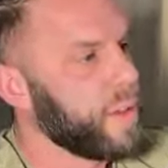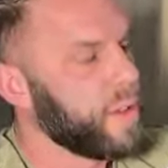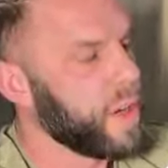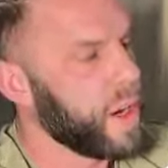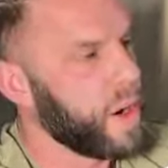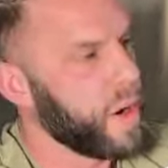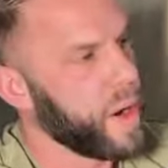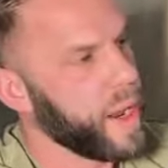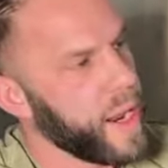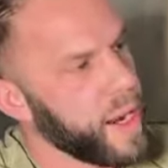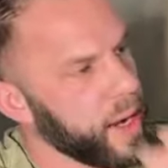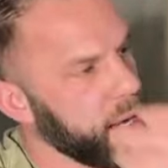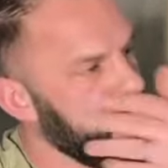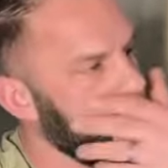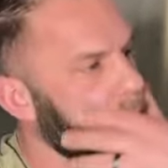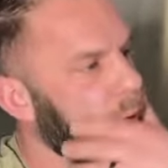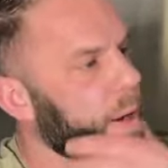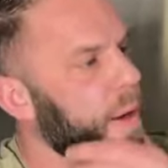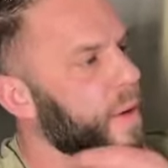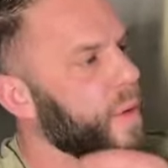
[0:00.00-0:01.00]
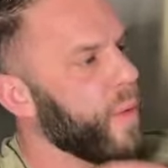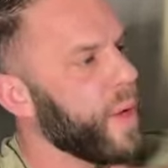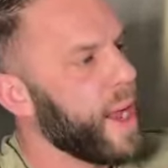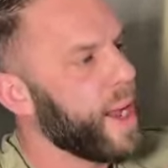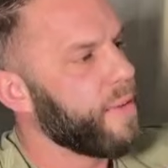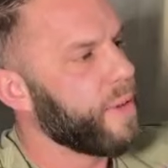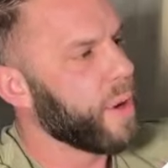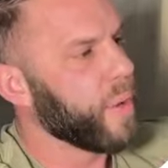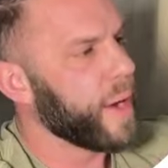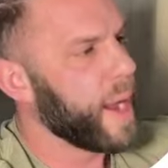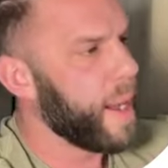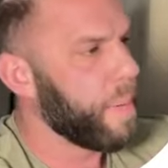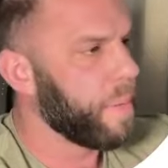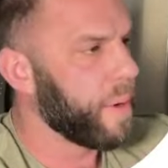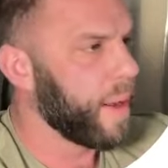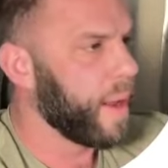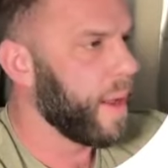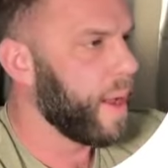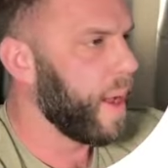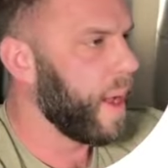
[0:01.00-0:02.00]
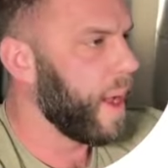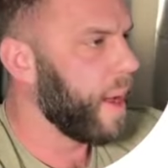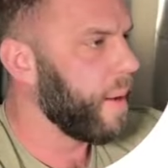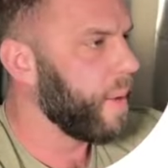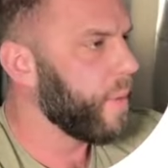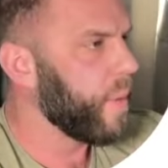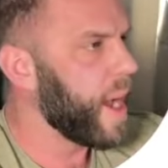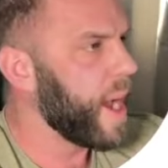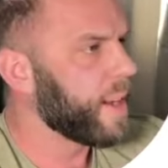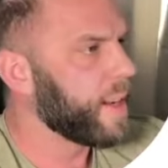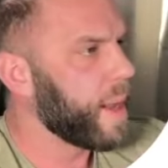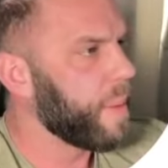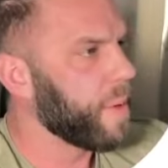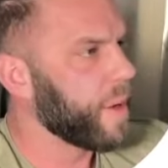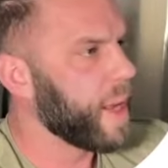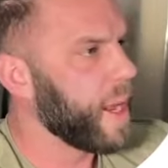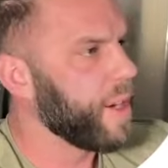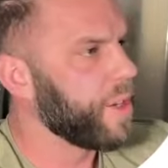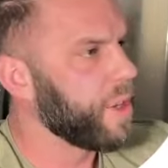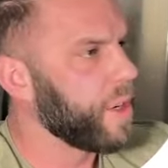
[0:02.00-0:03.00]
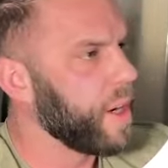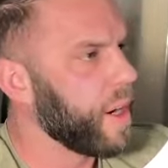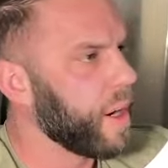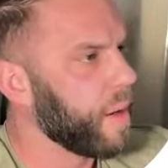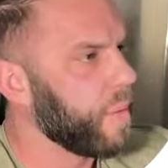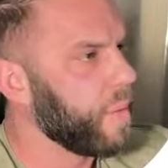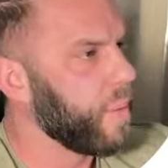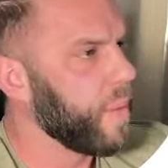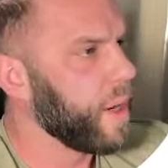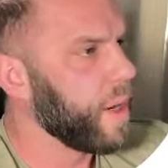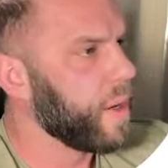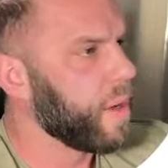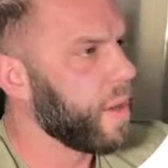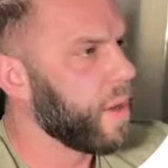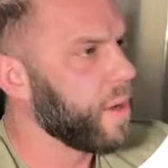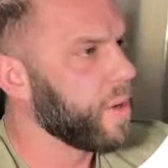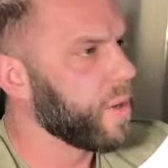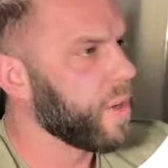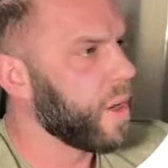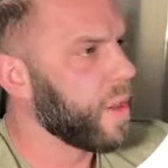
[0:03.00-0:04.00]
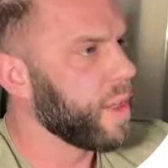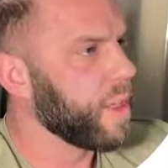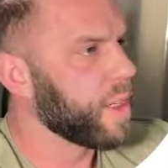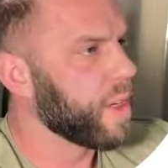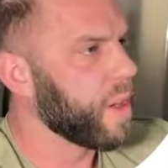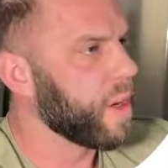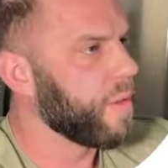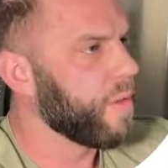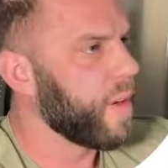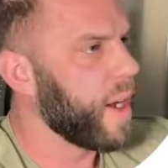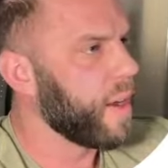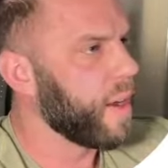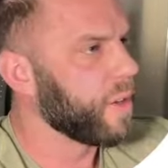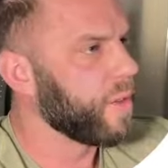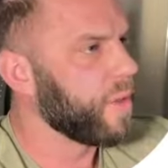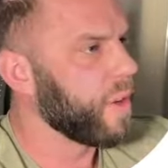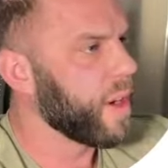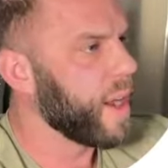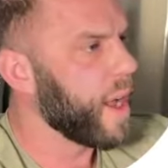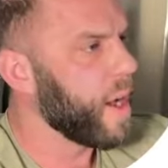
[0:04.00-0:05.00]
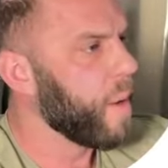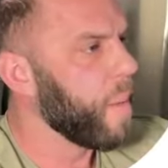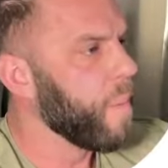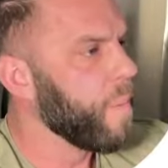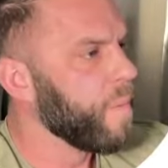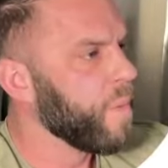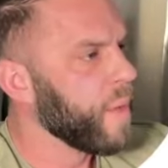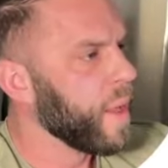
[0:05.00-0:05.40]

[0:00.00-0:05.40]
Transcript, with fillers: So in here, we have our React, uh, React application here. We can close all these other files for now.